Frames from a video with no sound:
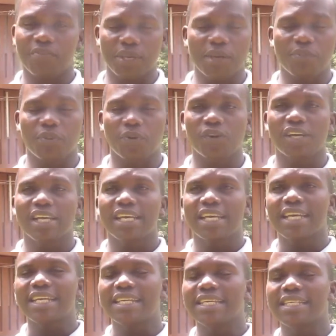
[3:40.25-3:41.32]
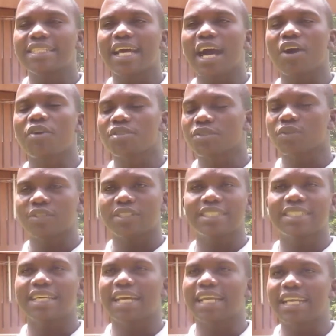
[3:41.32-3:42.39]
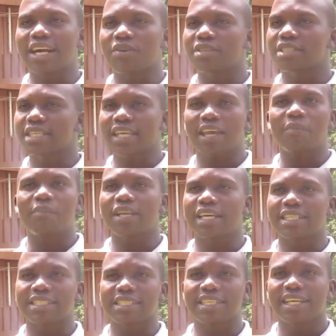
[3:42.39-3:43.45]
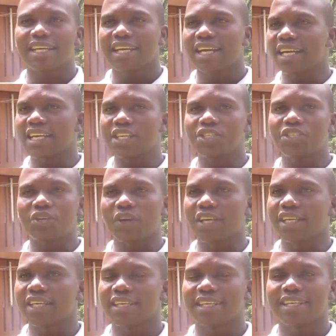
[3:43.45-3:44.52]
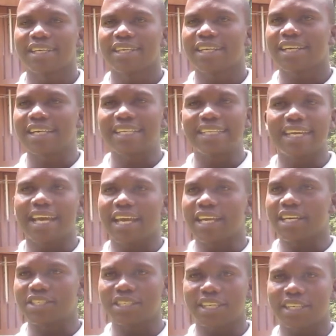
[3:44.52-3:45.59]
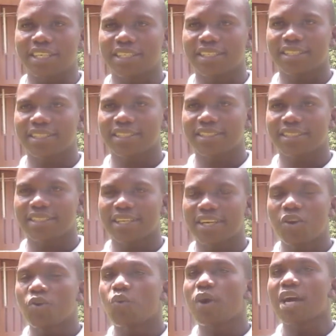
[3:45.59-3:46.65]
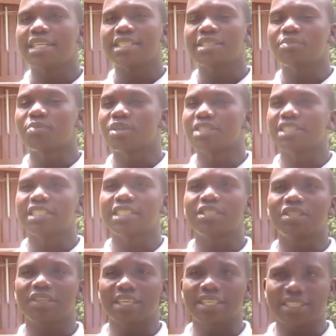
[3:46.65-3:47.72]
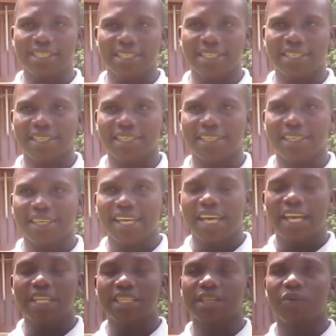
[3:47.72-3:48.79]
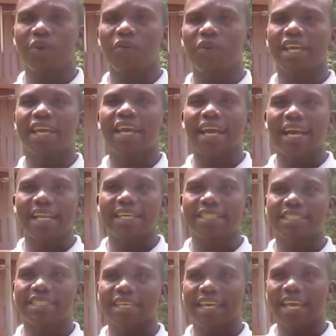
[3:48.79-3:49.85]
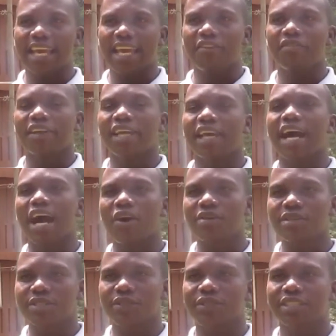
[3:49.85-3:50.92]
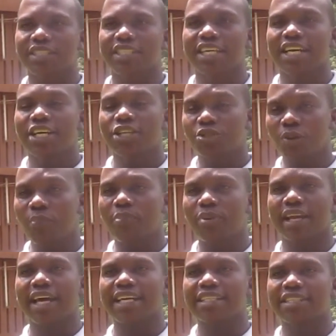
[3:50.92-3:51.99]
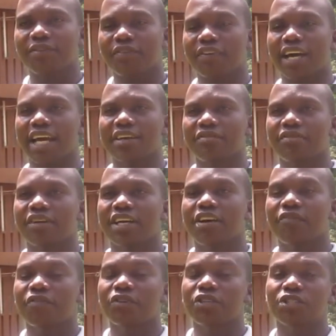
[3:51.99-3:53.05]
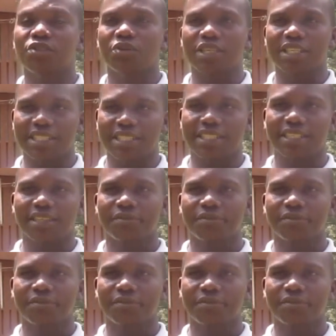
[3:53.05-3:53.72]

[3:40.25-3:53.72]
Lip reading: people in these households can now celebrate and enjoy clean energy. What is most interesting is the way we are encouraging every household to plant 5 fruit trees.